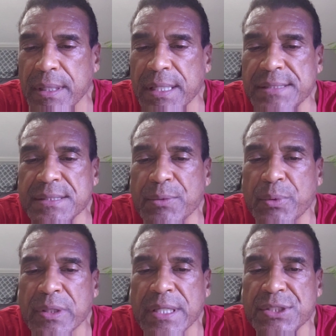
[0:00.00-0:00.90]
It's the
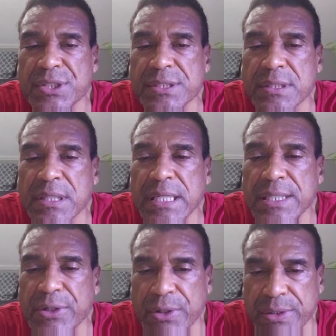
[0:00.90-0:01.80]
religious
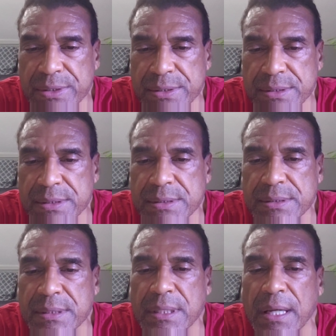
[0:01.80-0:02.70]
leaders
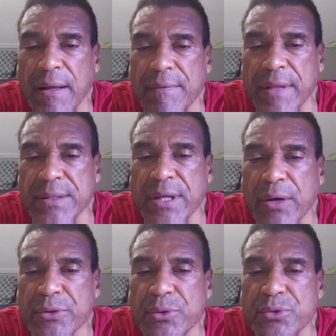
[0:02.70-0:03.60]
that
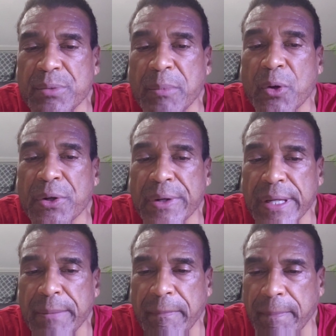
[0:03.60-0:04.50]
tell you to murder
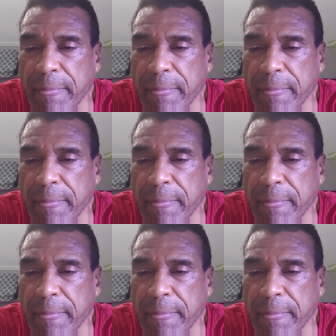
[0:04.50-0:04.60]
him.